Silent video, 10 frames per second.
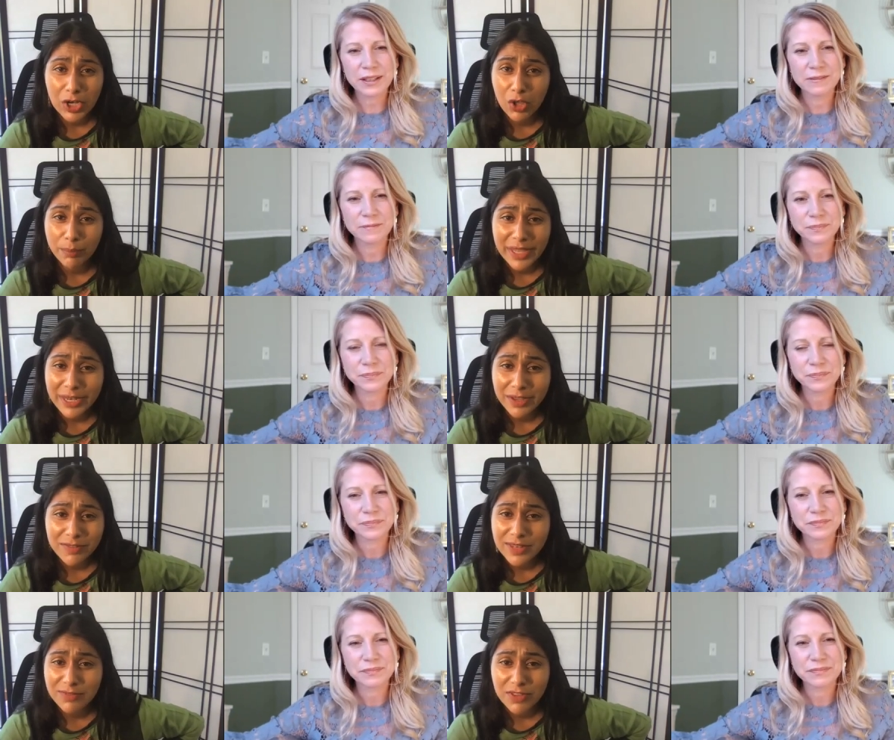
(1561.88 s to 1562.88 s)
Speaker 1: all
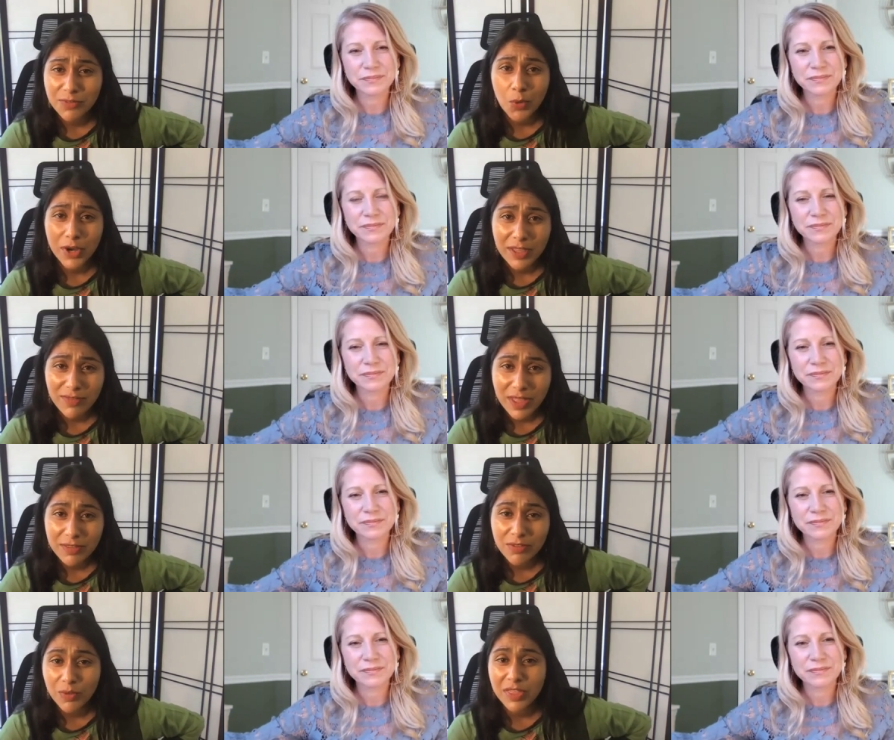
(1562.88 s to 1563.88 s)
meetings and even sporting
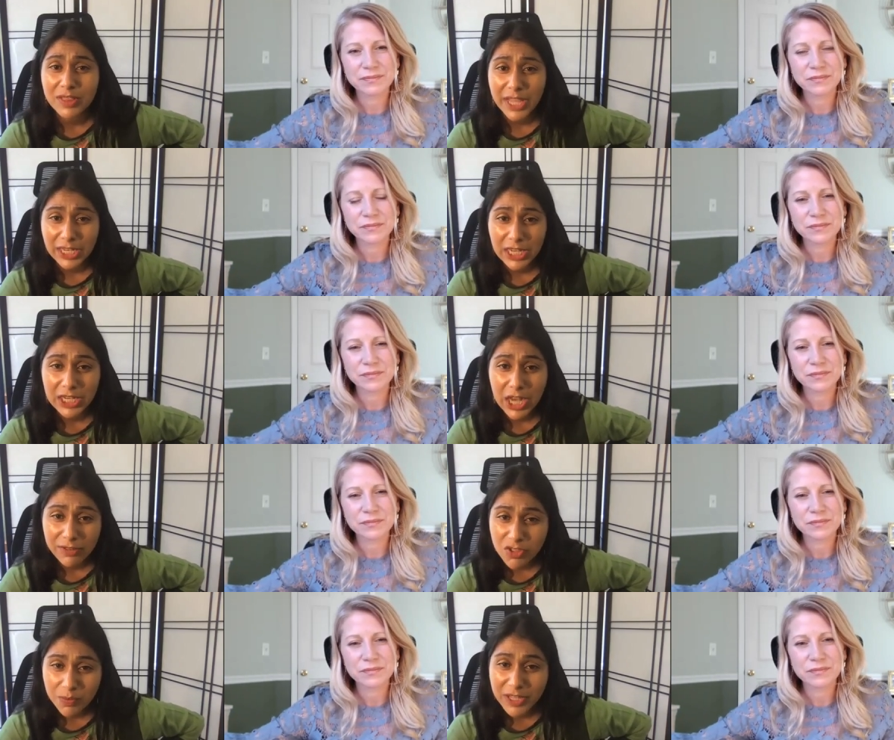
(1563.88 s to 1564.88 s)
events with a land
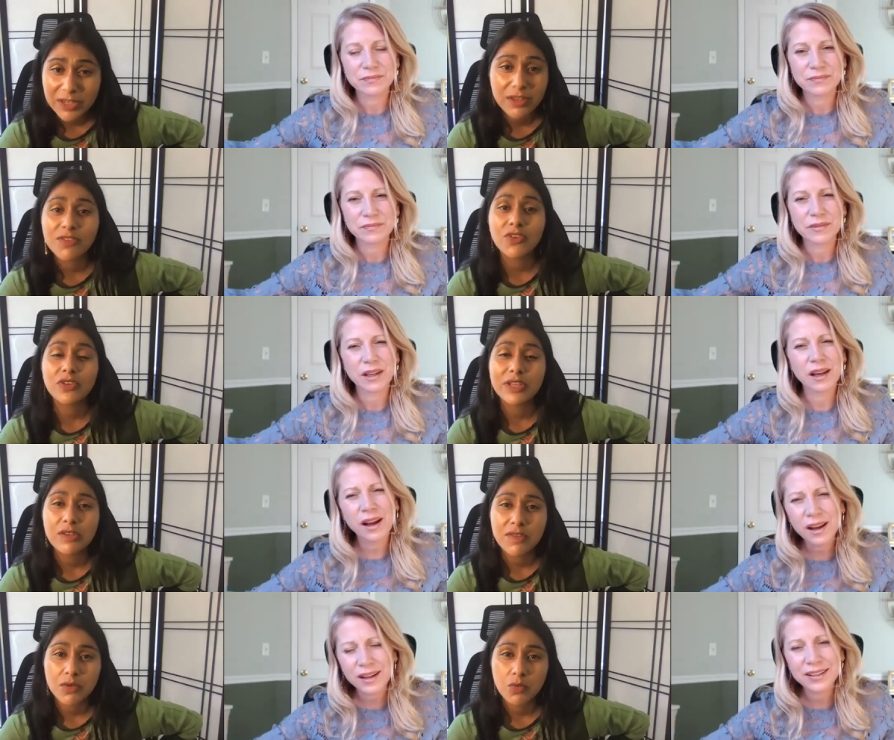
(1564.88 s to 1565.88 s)
acknowledgement, and it certainly
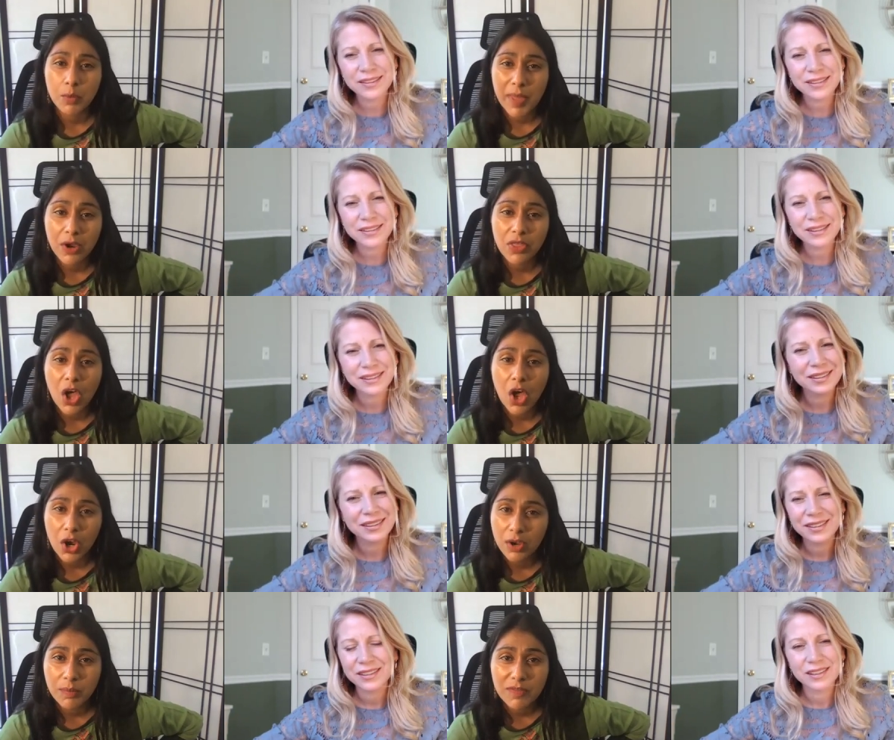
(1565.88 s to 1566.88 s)
doesn't repair the
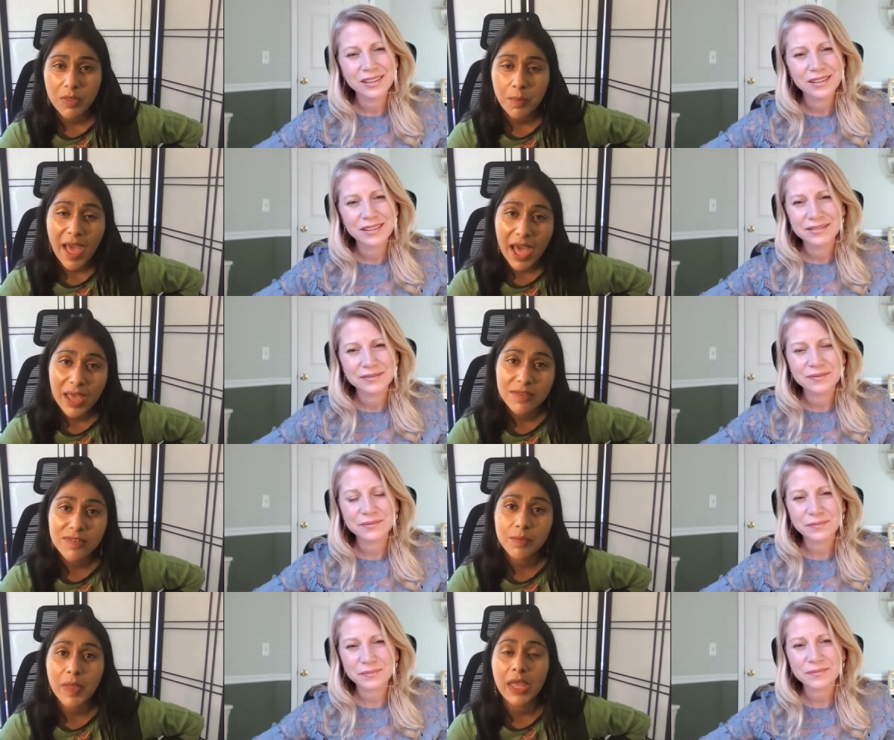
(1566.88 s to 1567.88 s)
harm of the
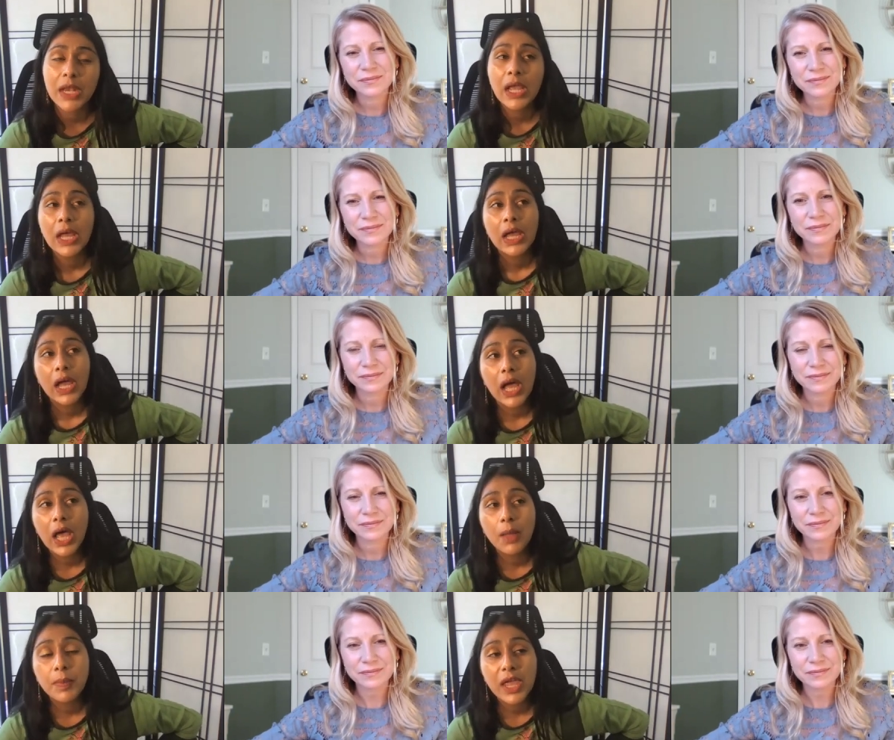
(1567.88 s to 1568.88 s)
past, but
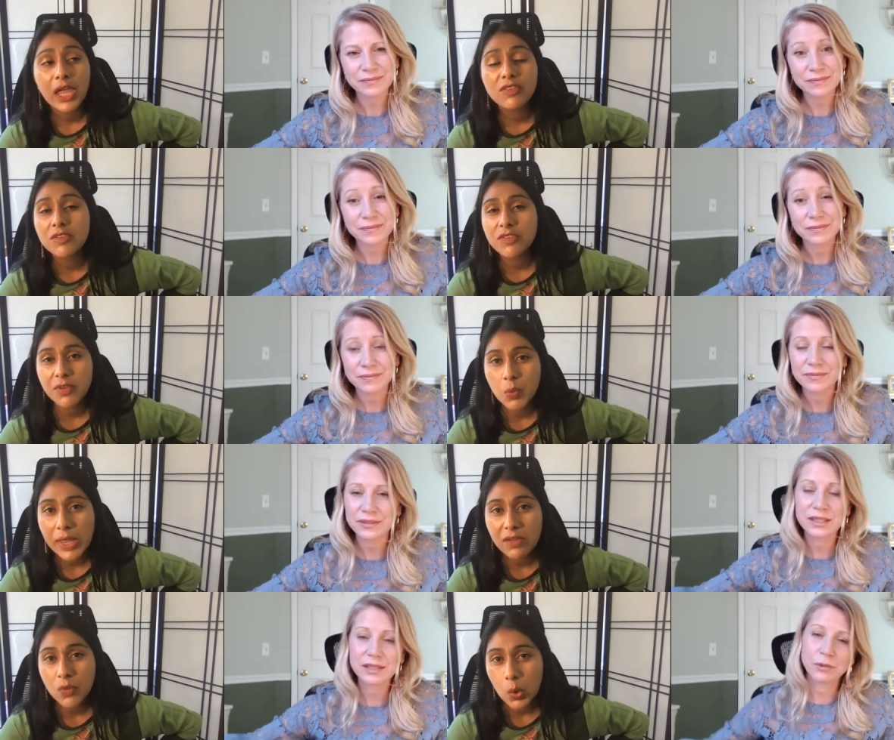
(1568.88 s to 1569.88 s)
it's a different
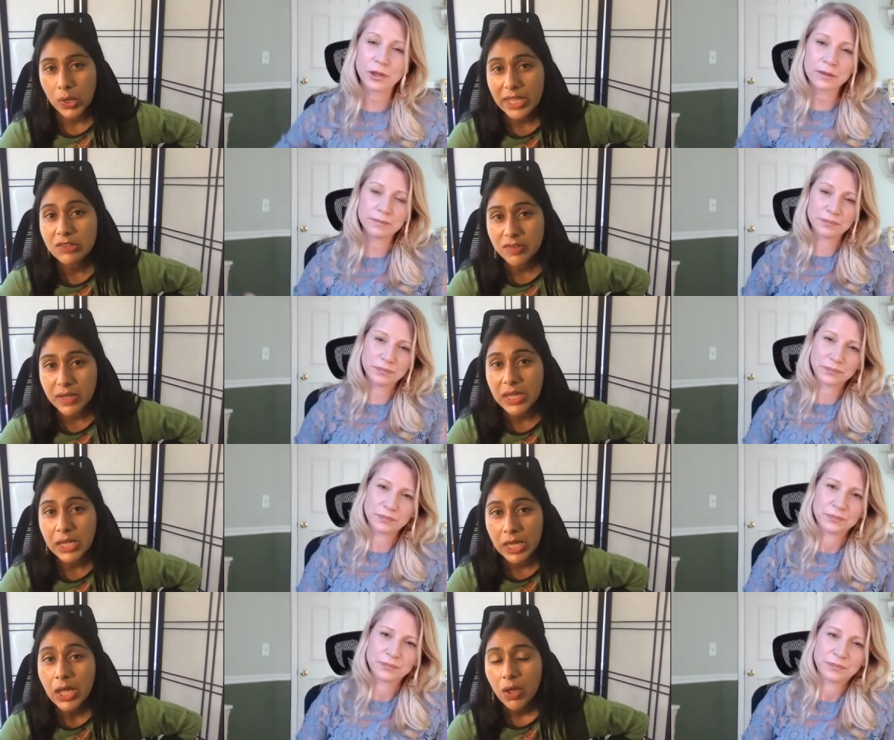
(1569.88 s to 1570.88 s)
way of
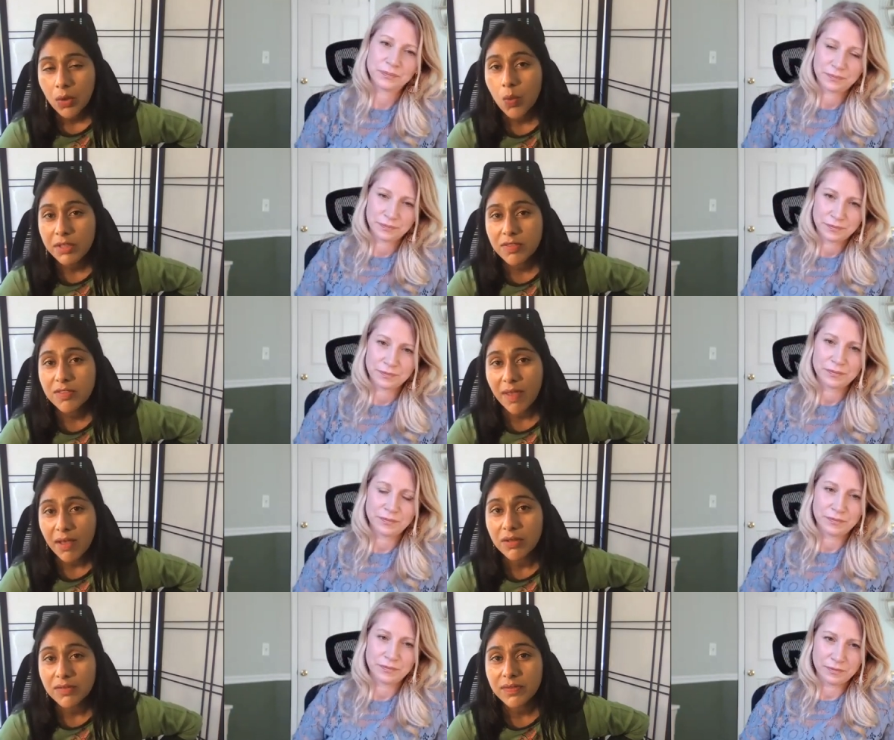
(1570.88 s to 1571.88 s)
orienting
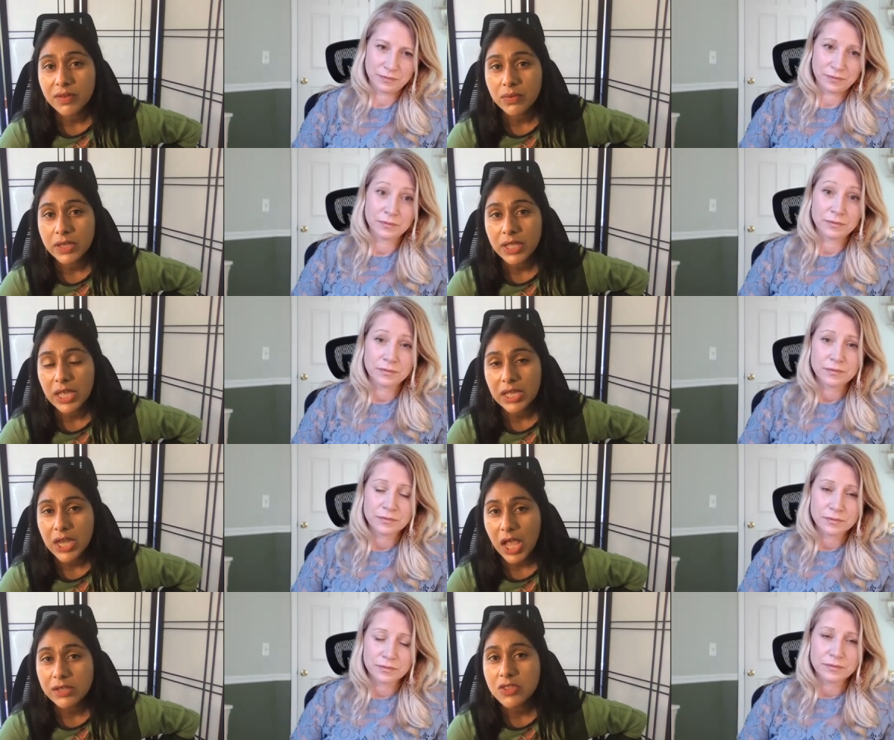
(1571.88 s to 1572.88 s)
oneself and really
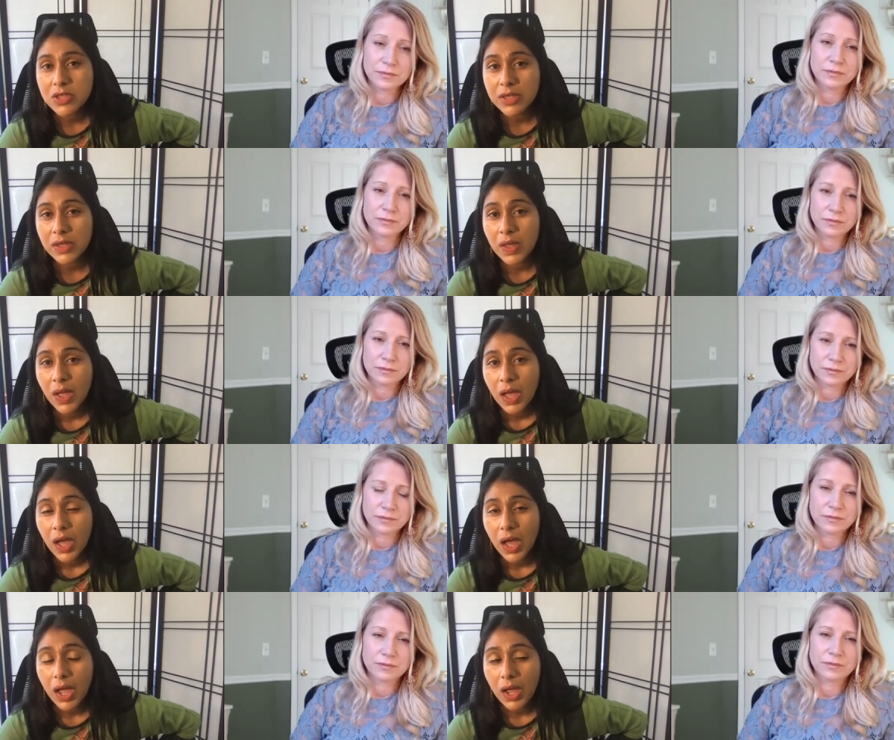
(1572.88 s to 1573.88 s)
acknowledging,
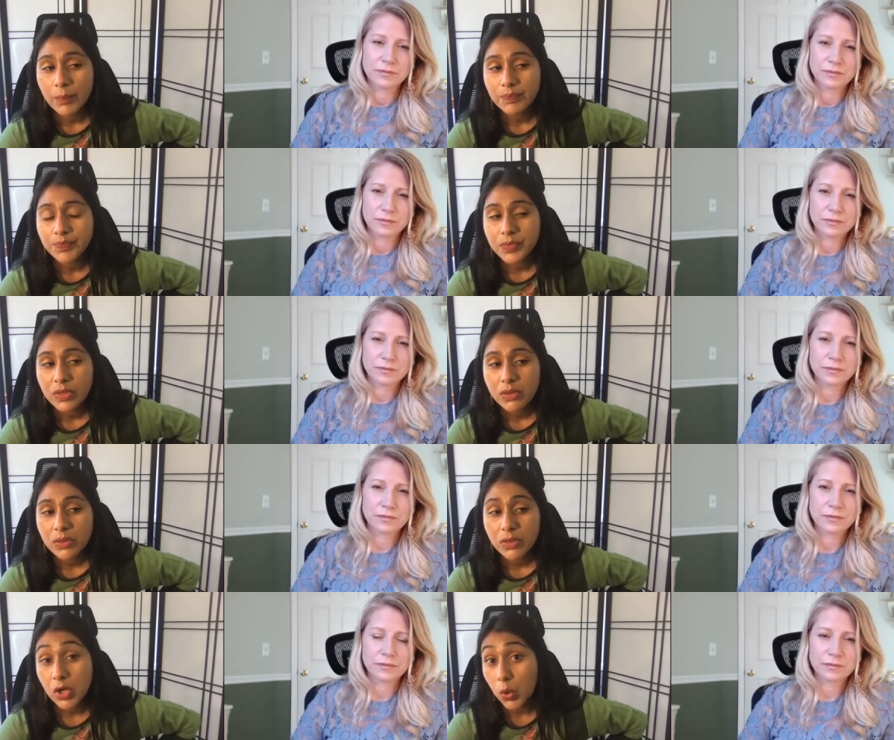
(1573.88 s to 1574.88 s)
you know,